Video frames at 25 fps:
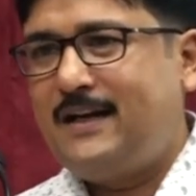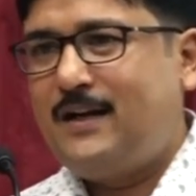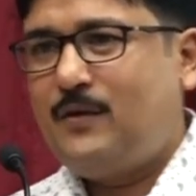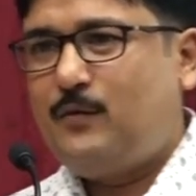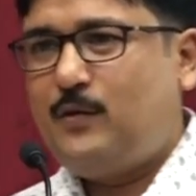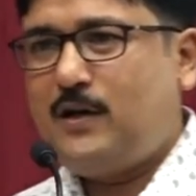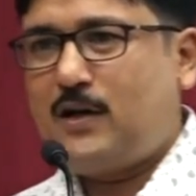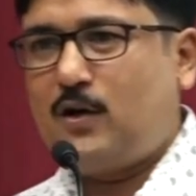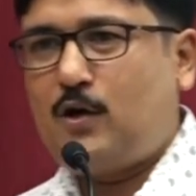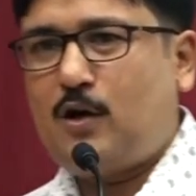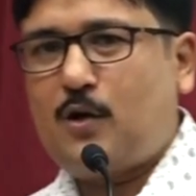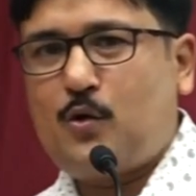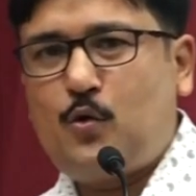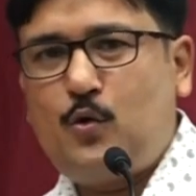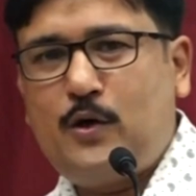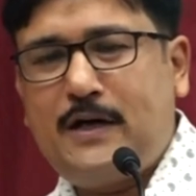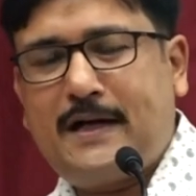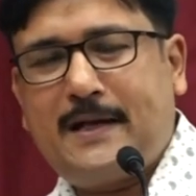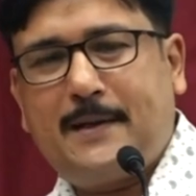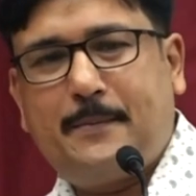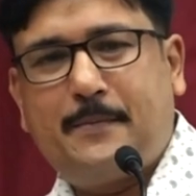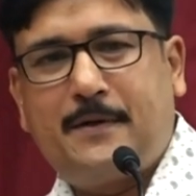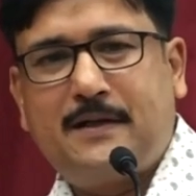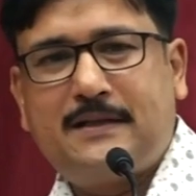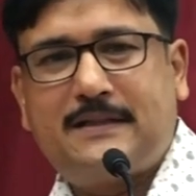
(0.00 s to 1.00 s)
We are not good at
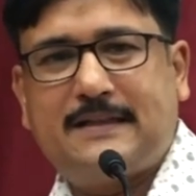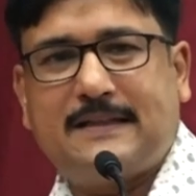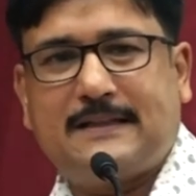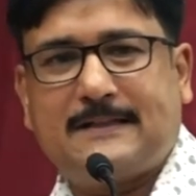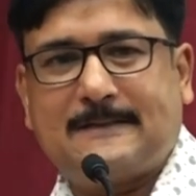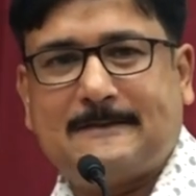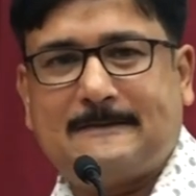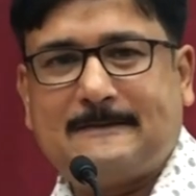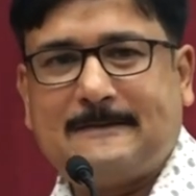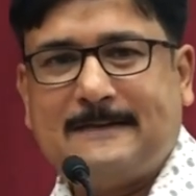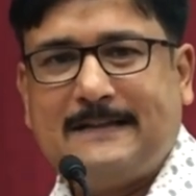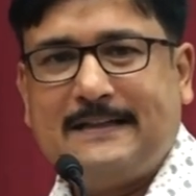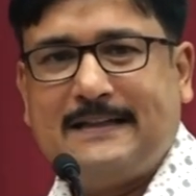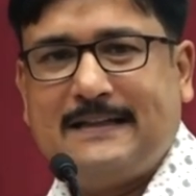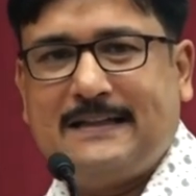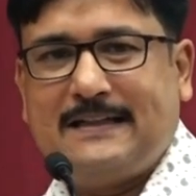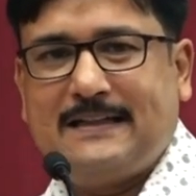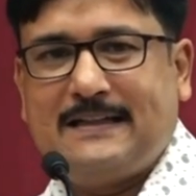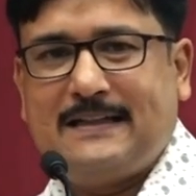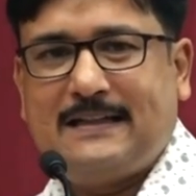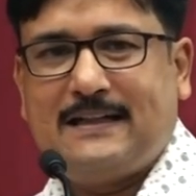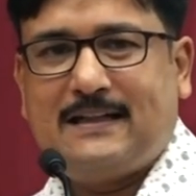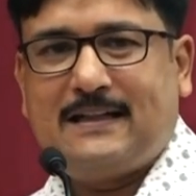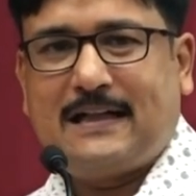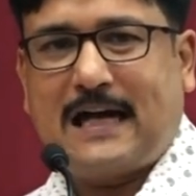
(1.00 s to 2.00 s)
everything.
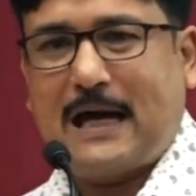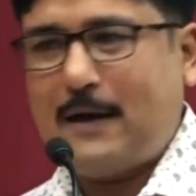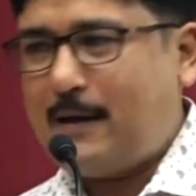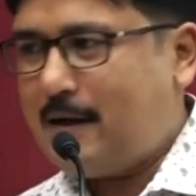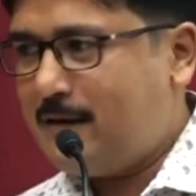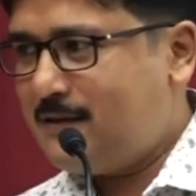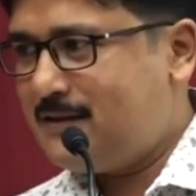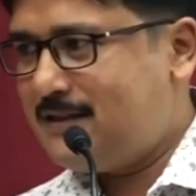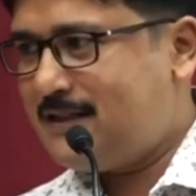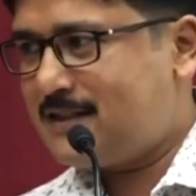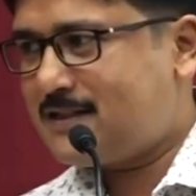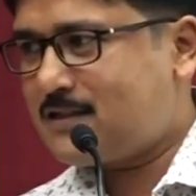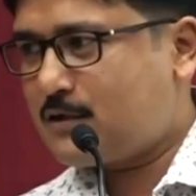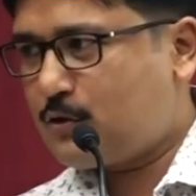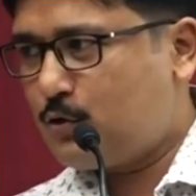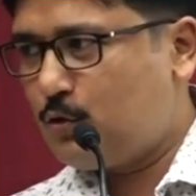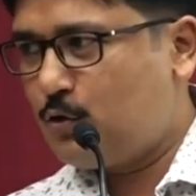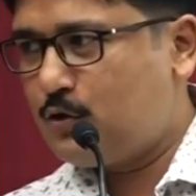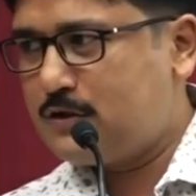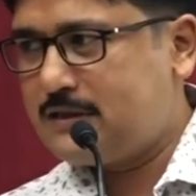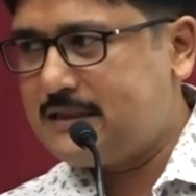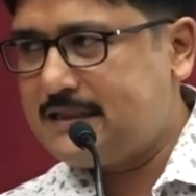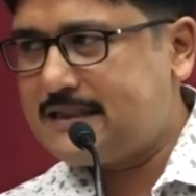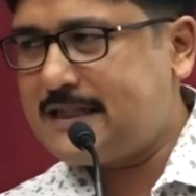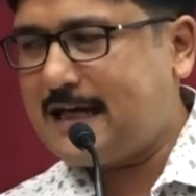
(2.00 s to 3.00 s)
I will just
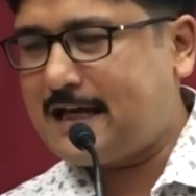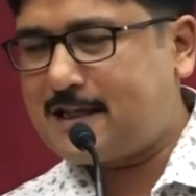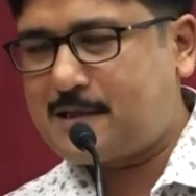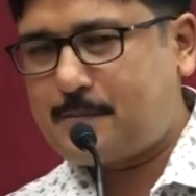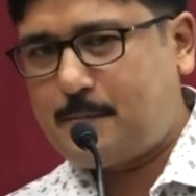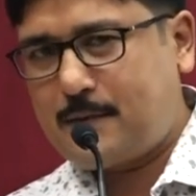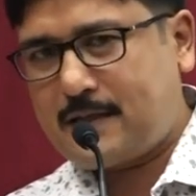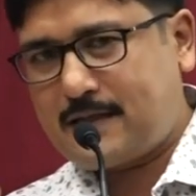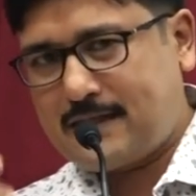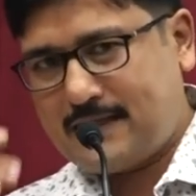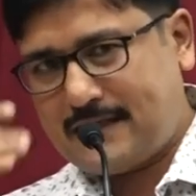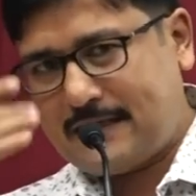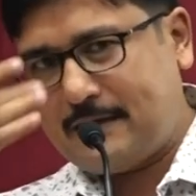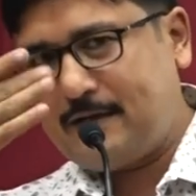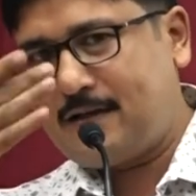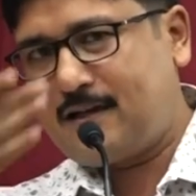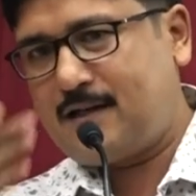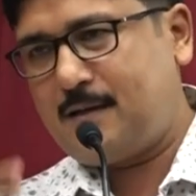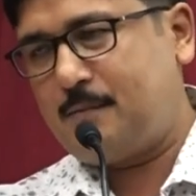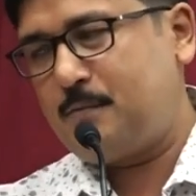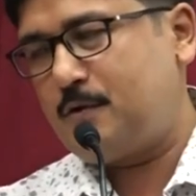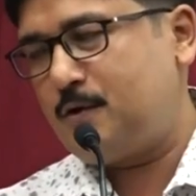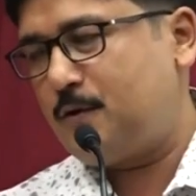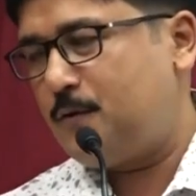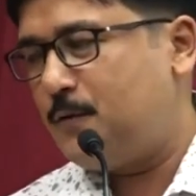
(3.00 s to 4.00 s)
close this aspect, then I will
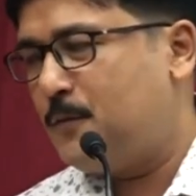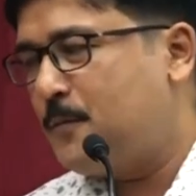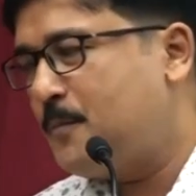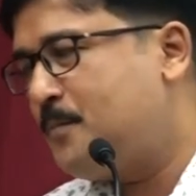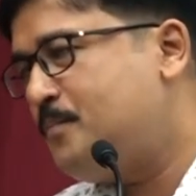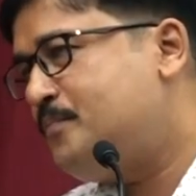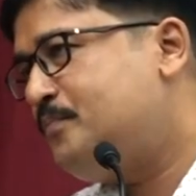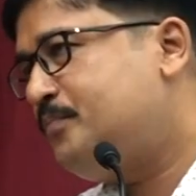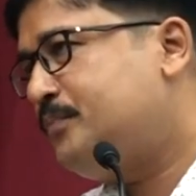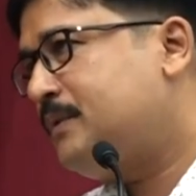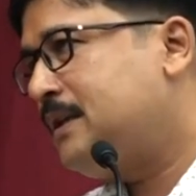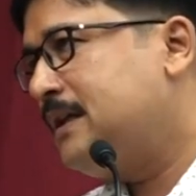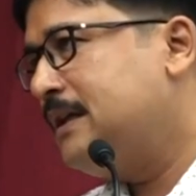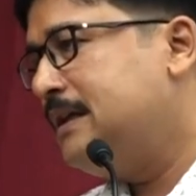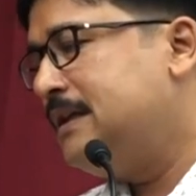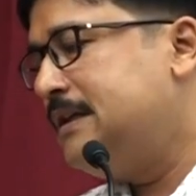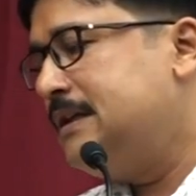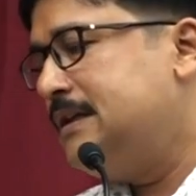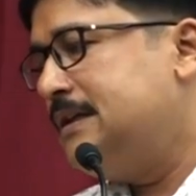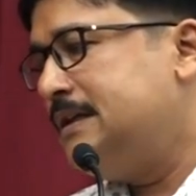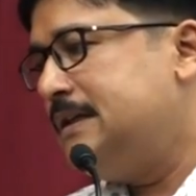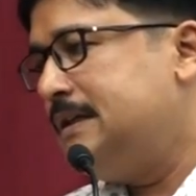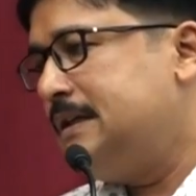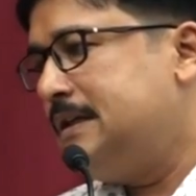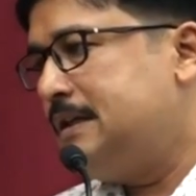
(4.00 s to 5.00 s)
come to you.
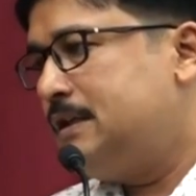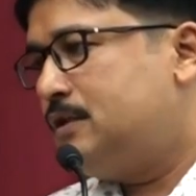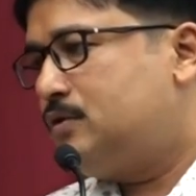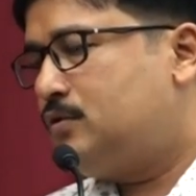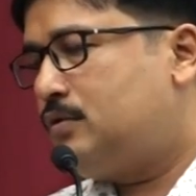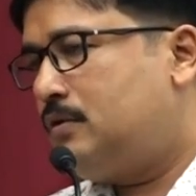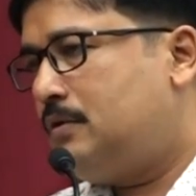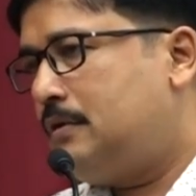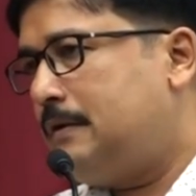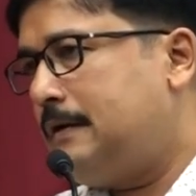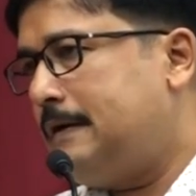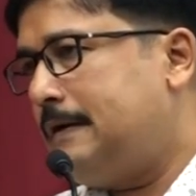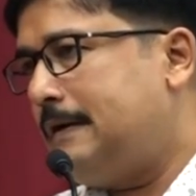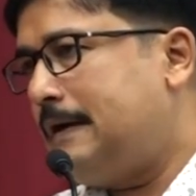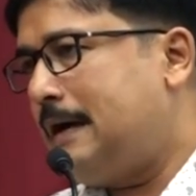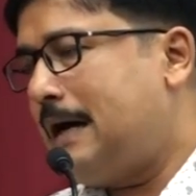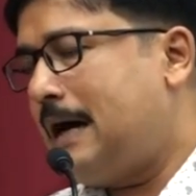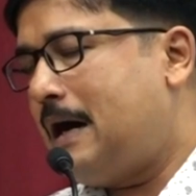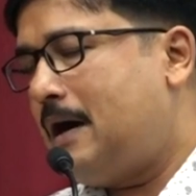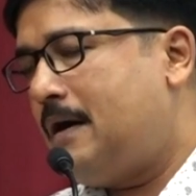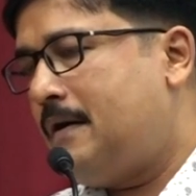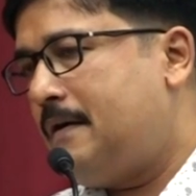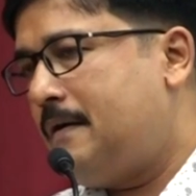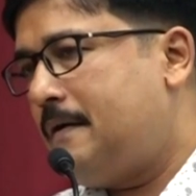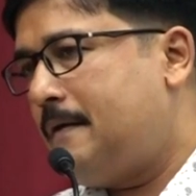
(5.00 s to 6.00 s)
So,
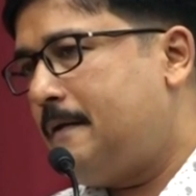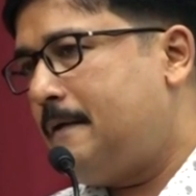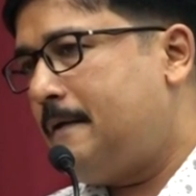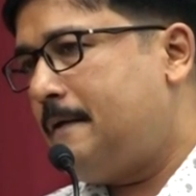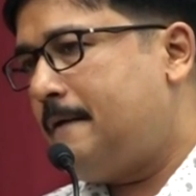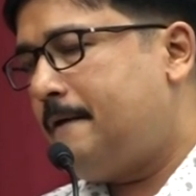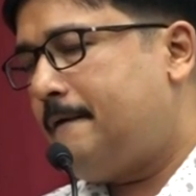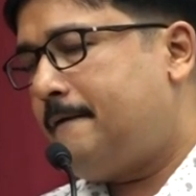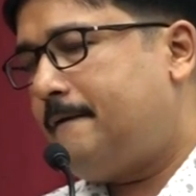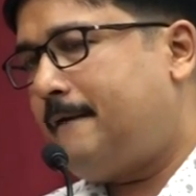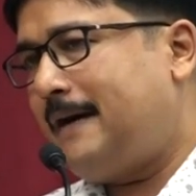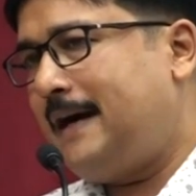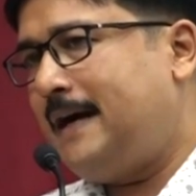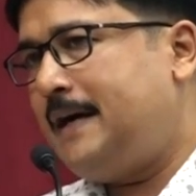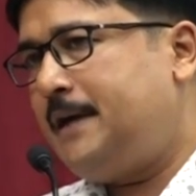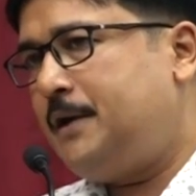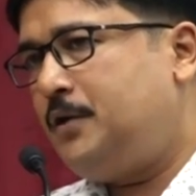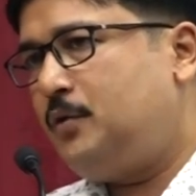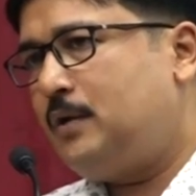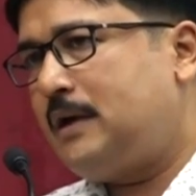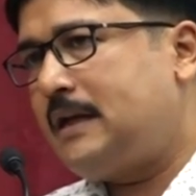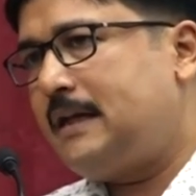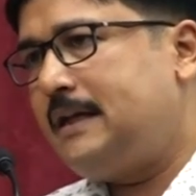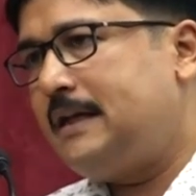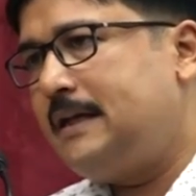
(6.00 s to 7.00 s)
find
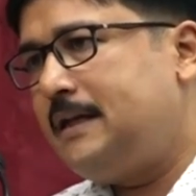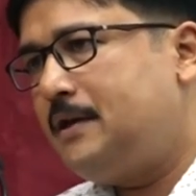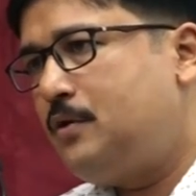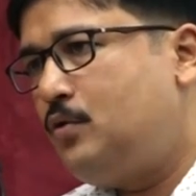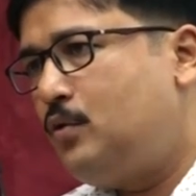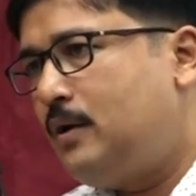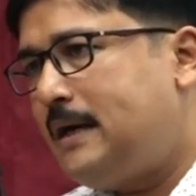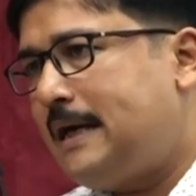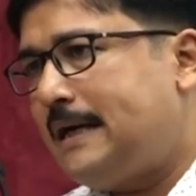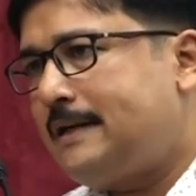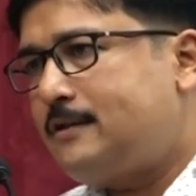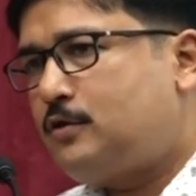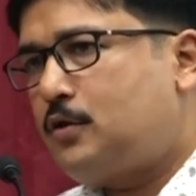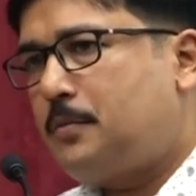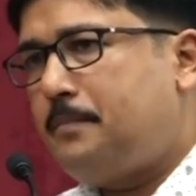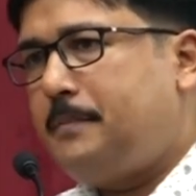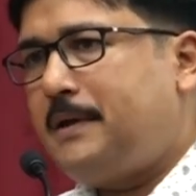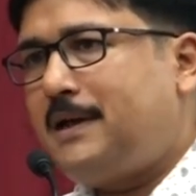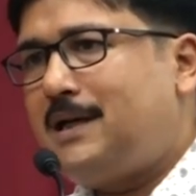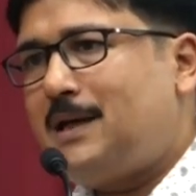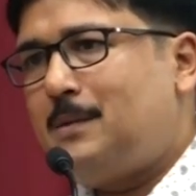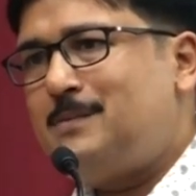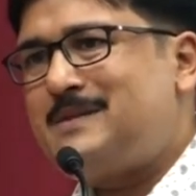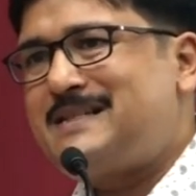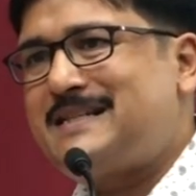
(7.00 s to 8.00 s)
you are really good at, so
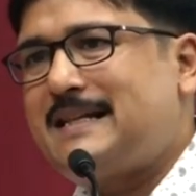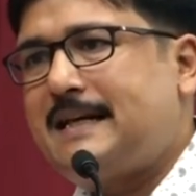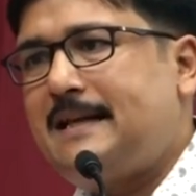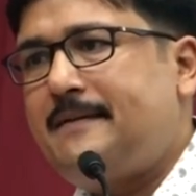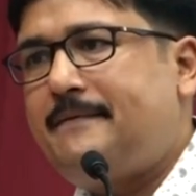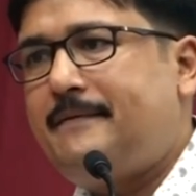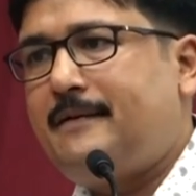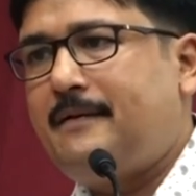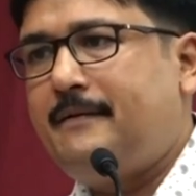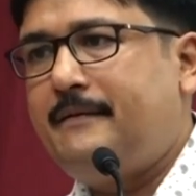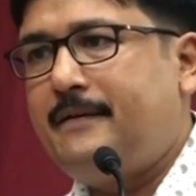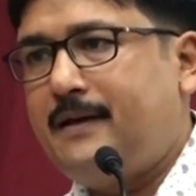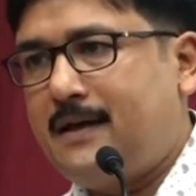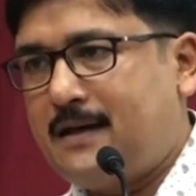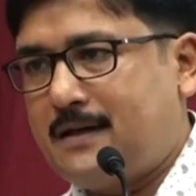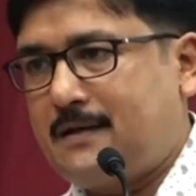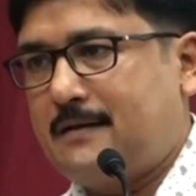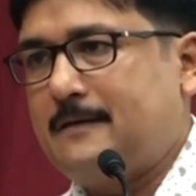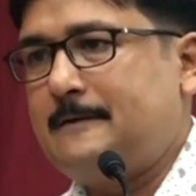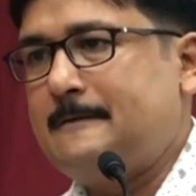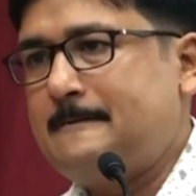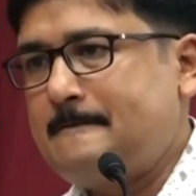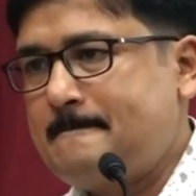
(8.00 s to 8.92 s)
become self-aware.